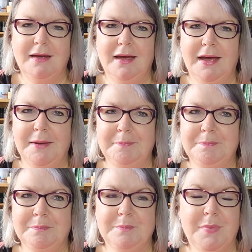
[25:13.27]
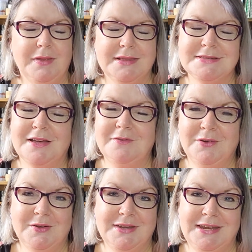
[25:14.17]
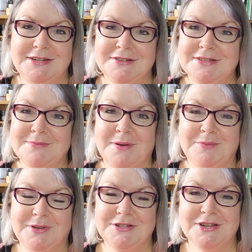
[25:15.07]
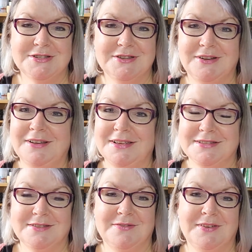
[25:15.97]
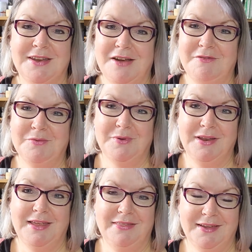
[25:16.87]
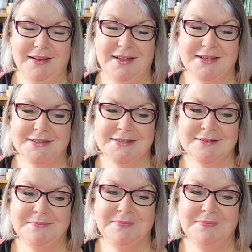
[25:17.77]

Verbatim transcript: Um, but the sign of a good teacher is to be able to adjust your class to fit everyone in the class.